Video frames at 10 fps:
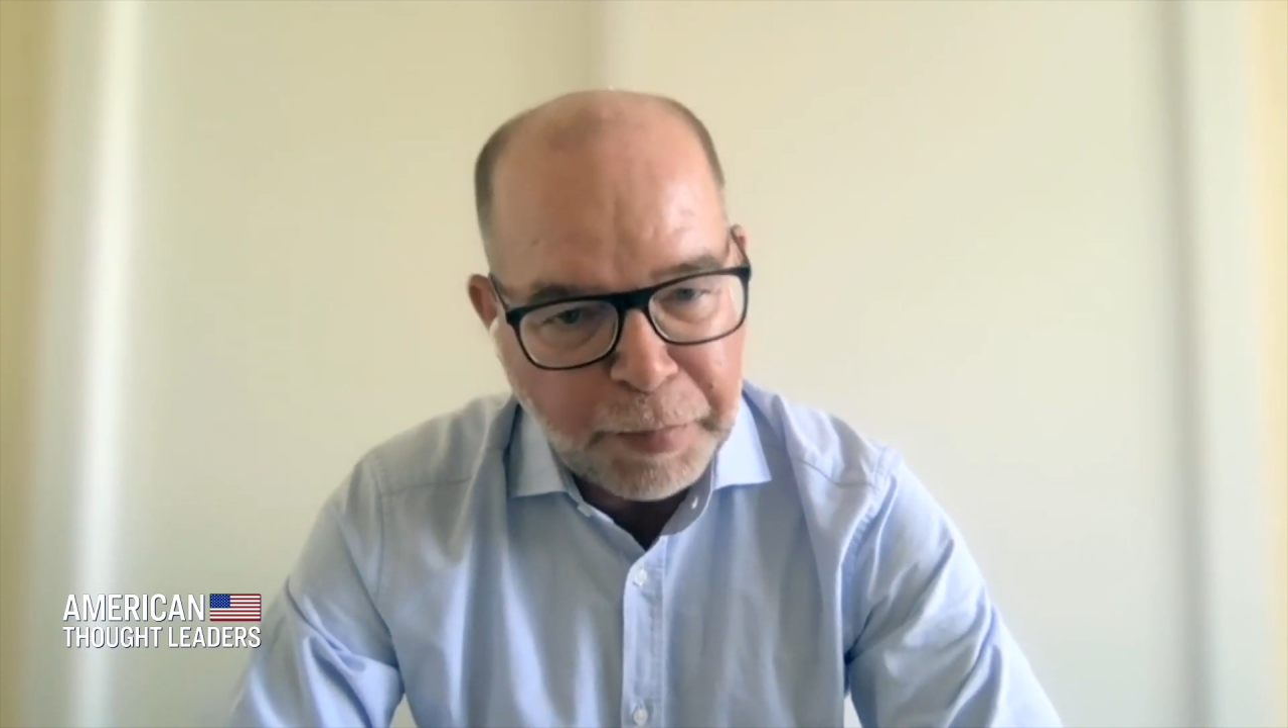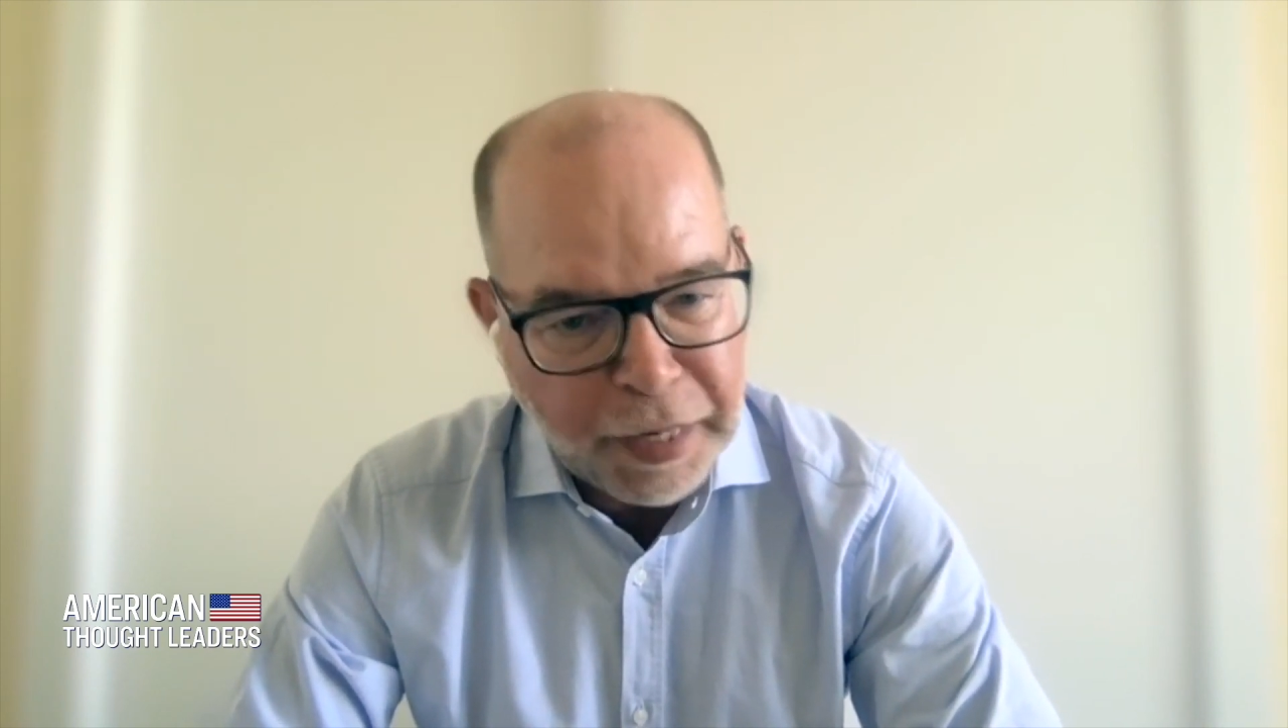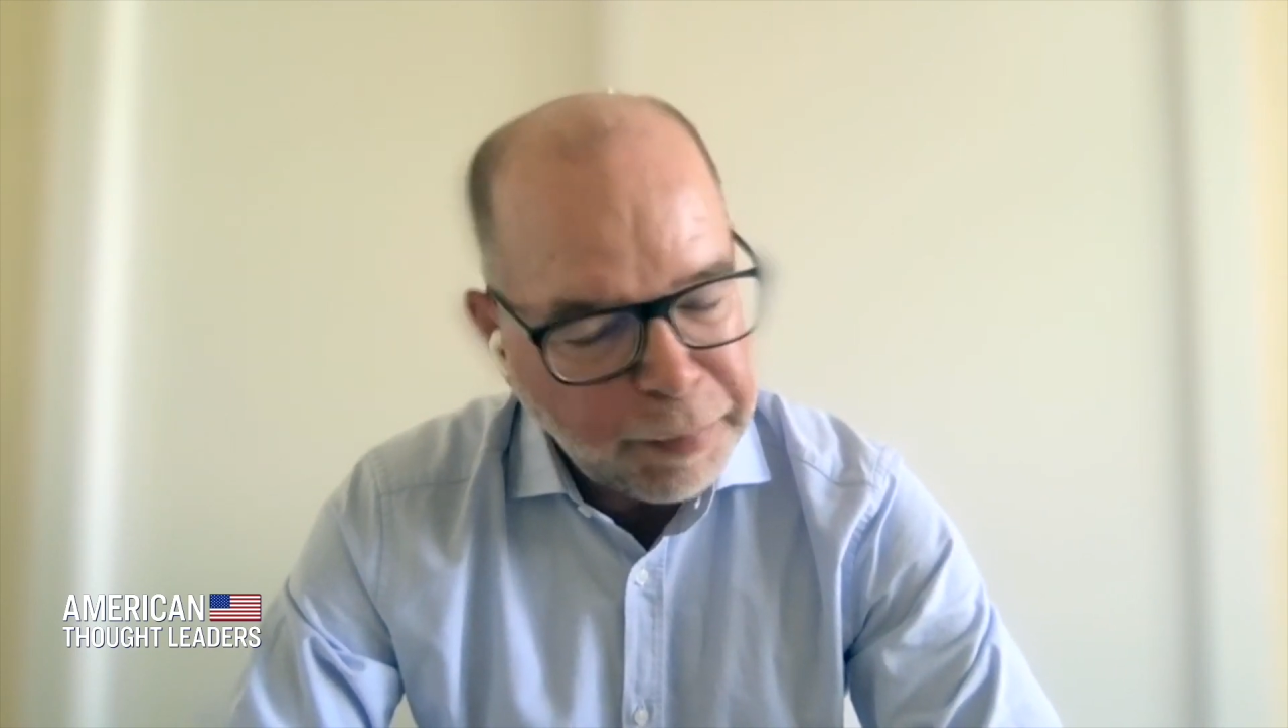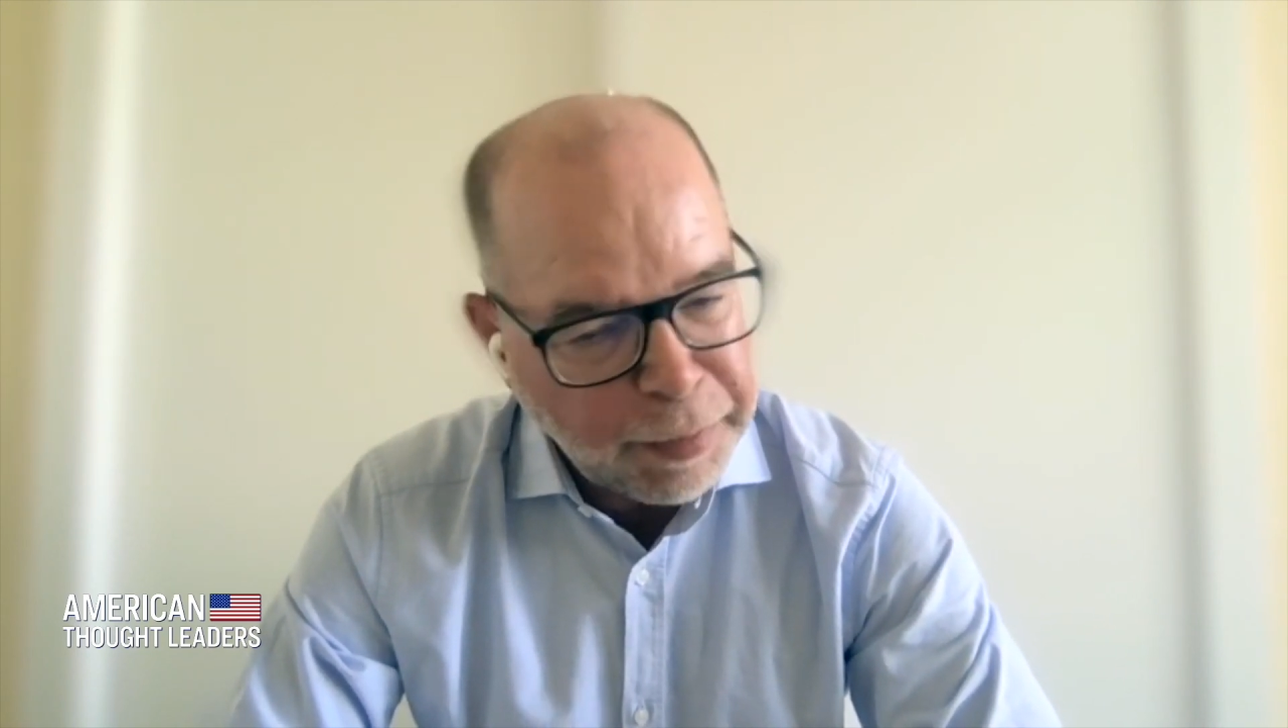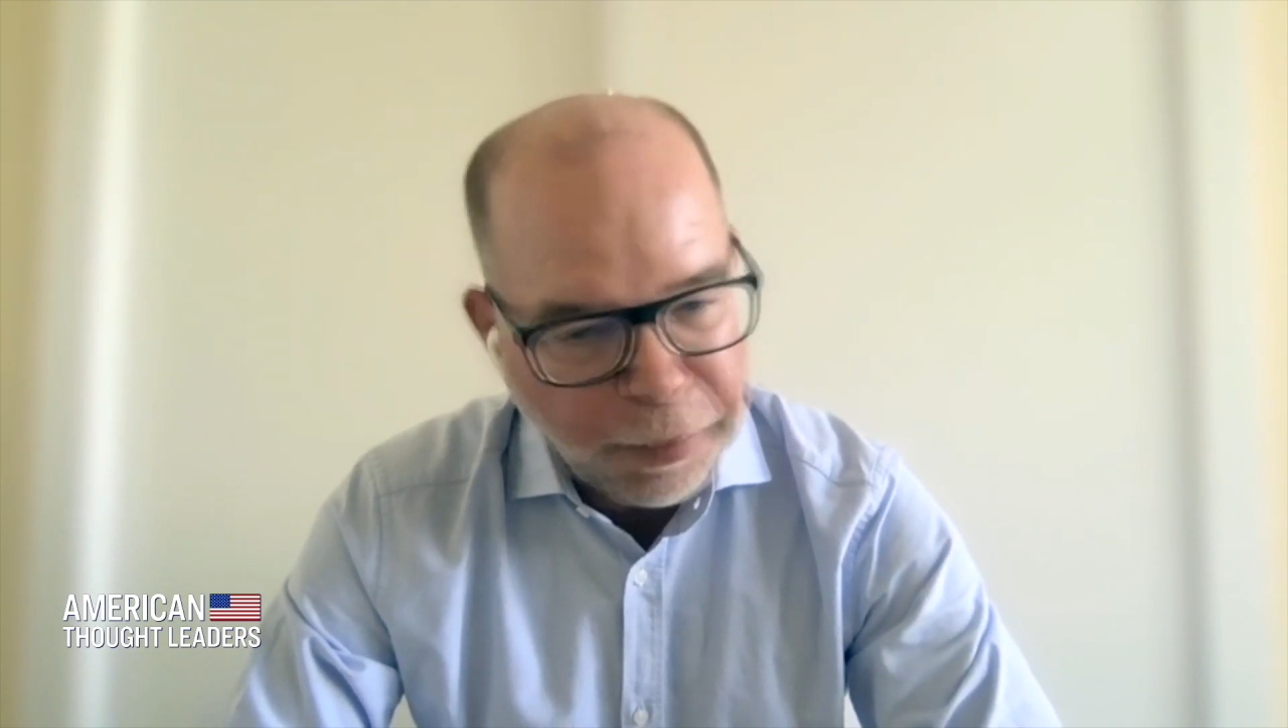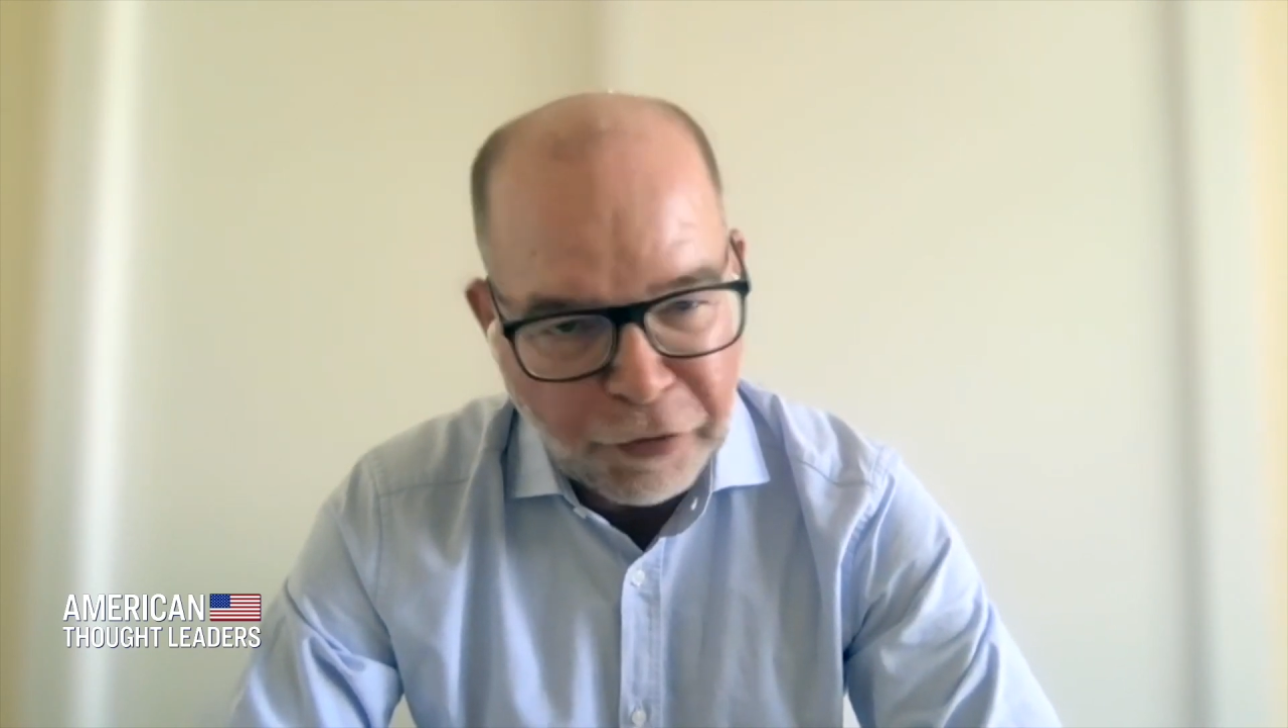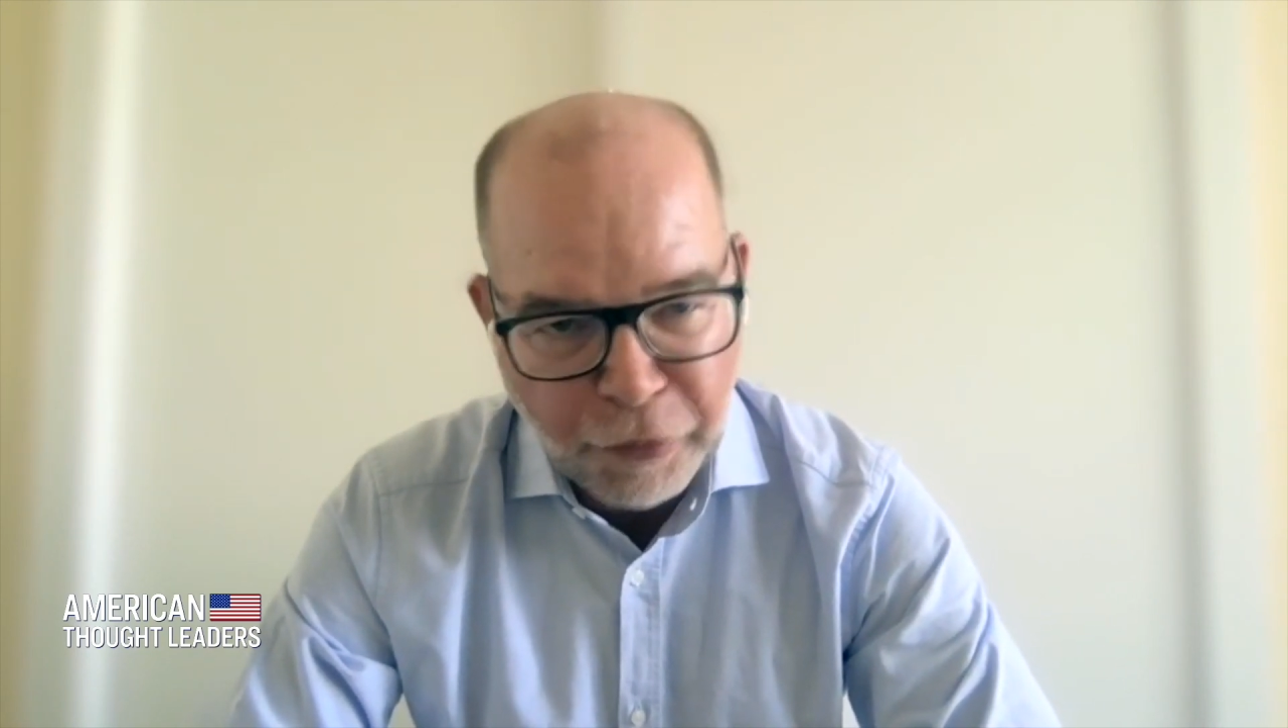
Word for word: Many people have